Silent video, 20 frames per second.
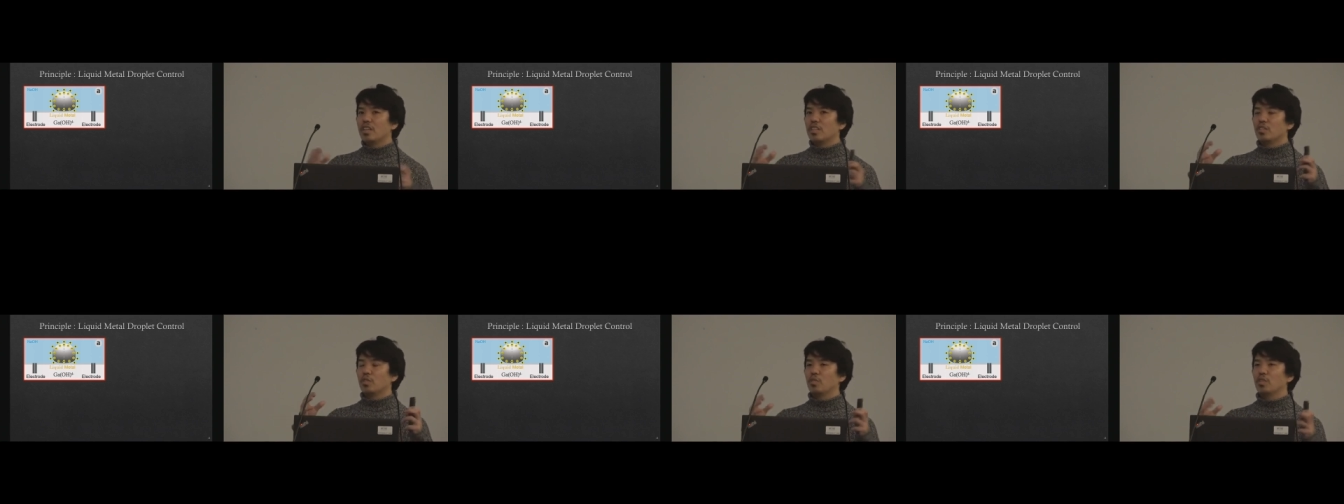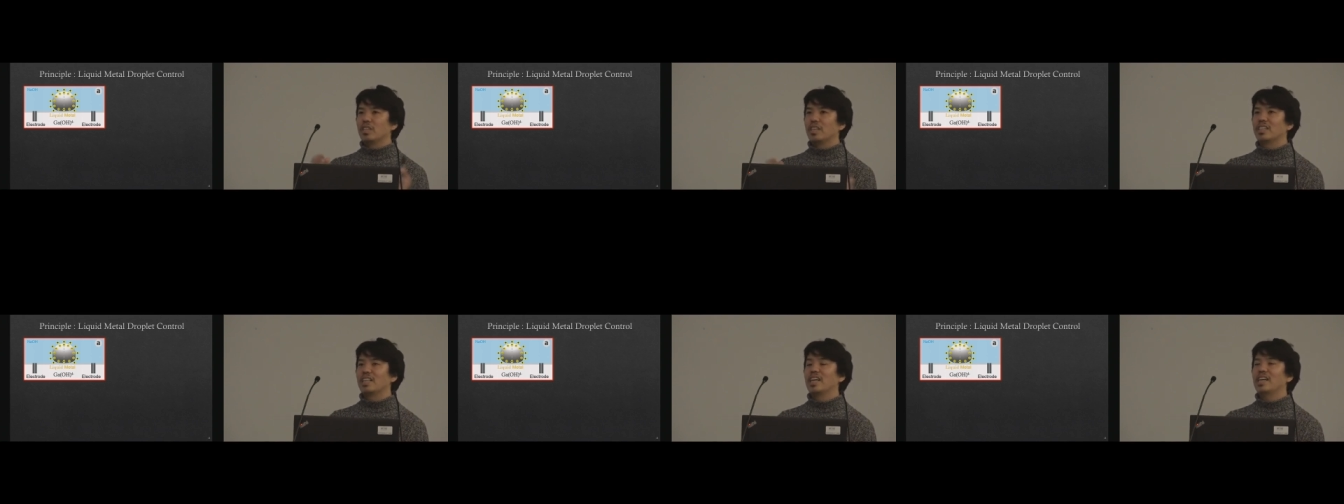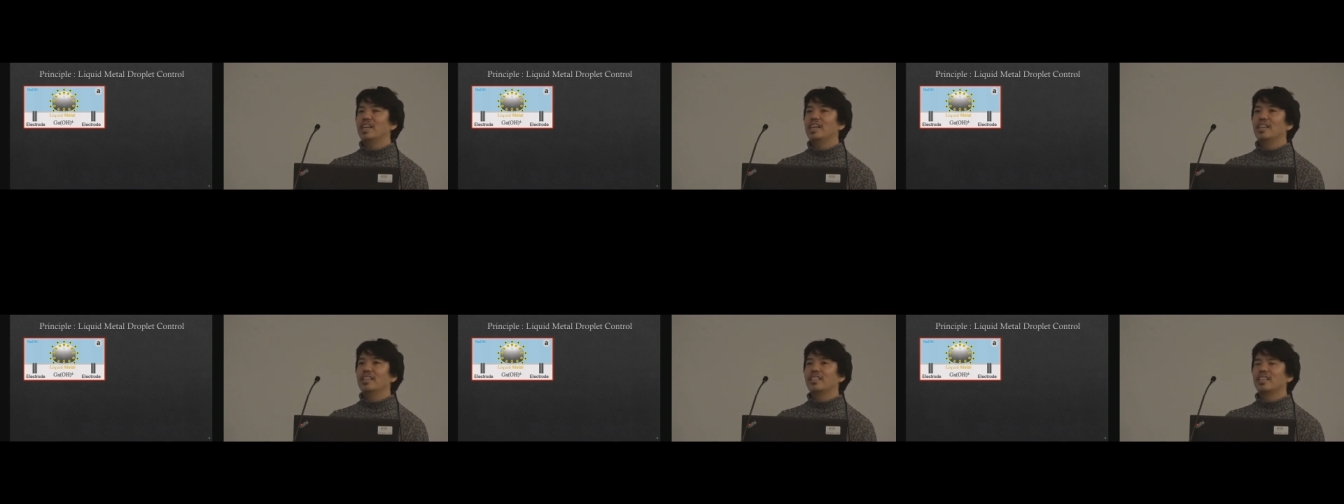So the
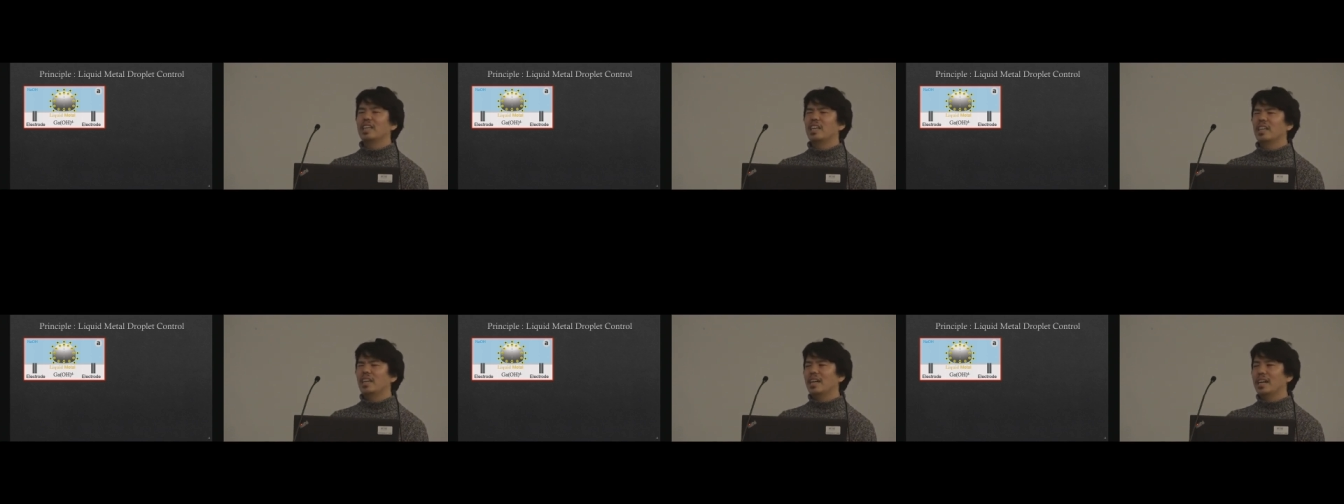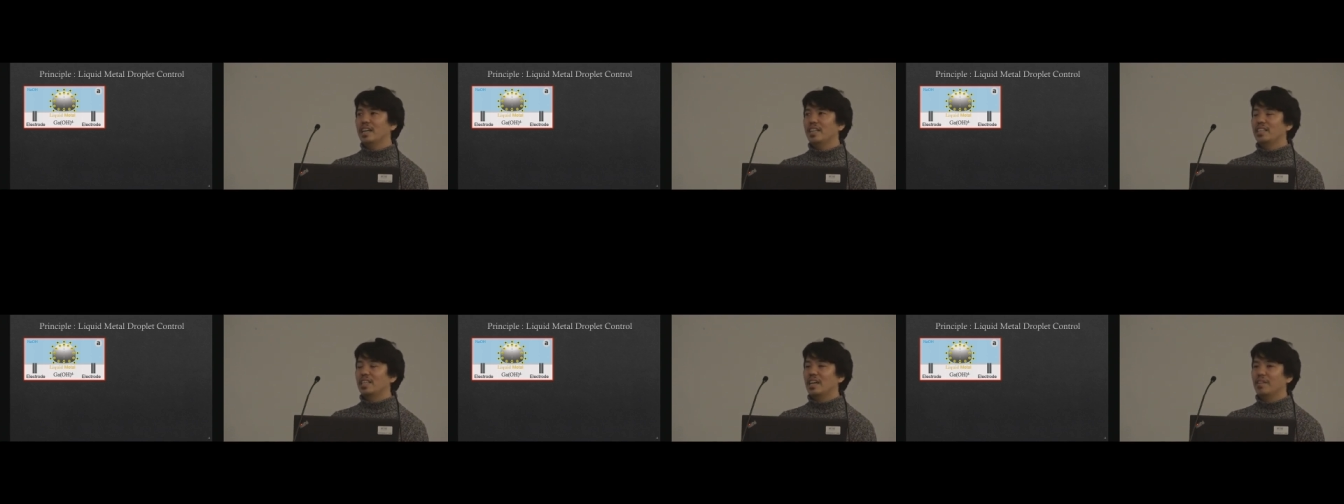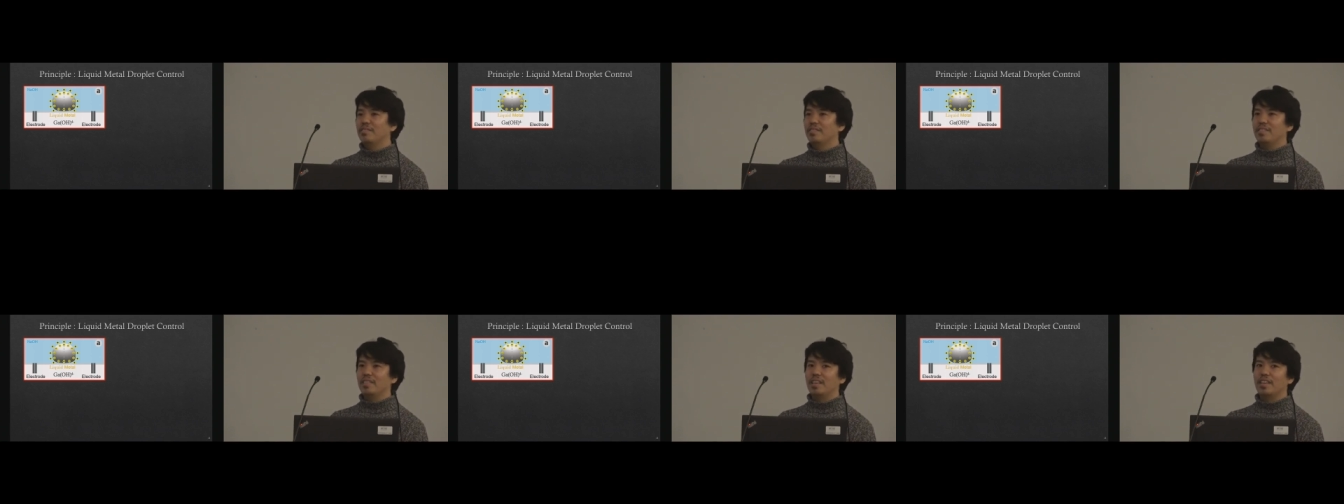high
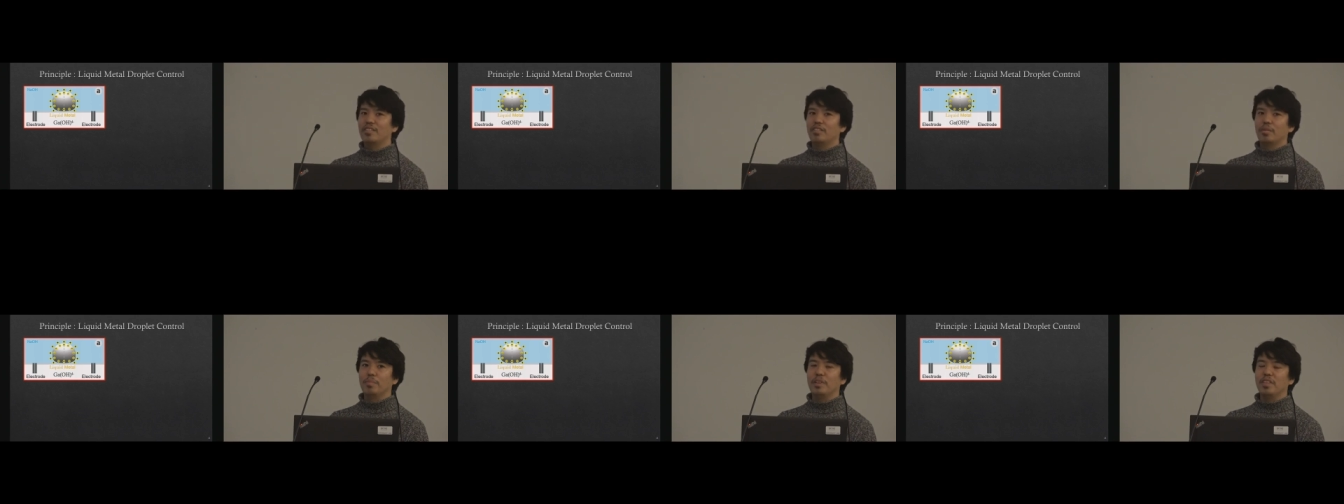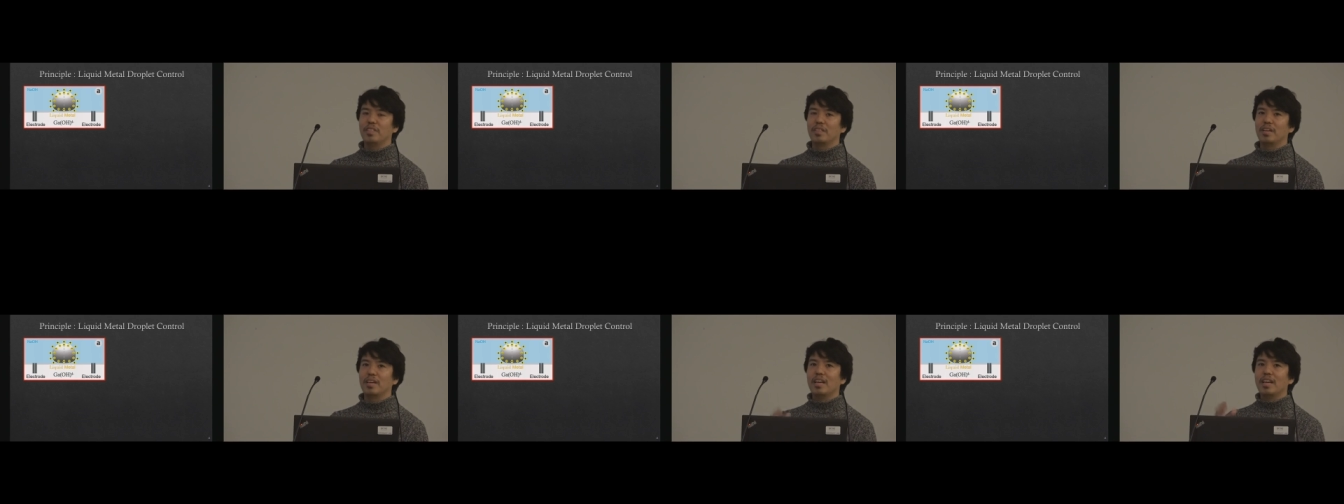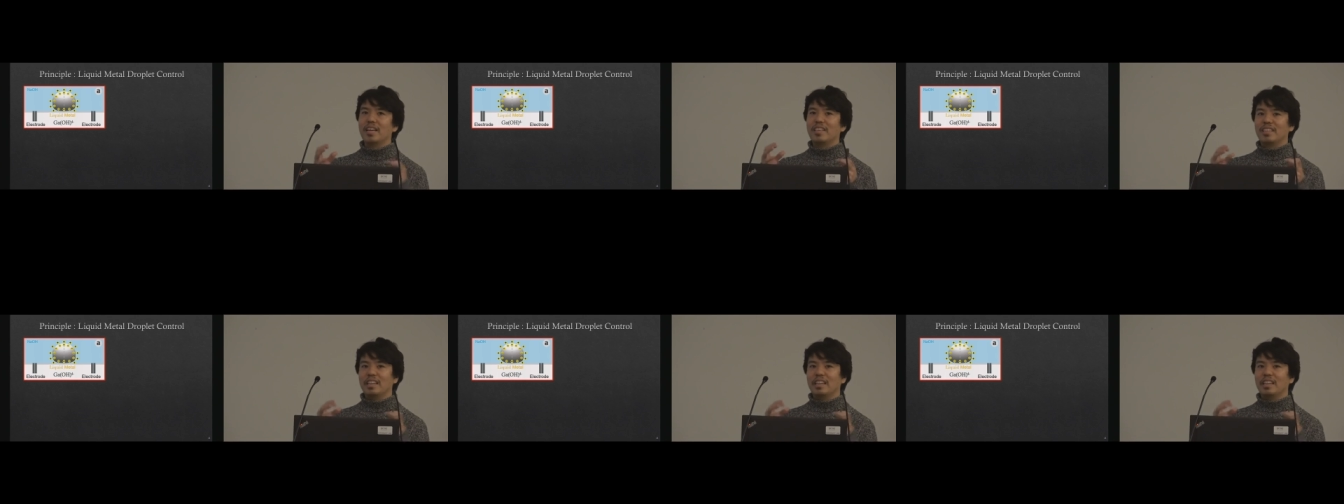surface tension means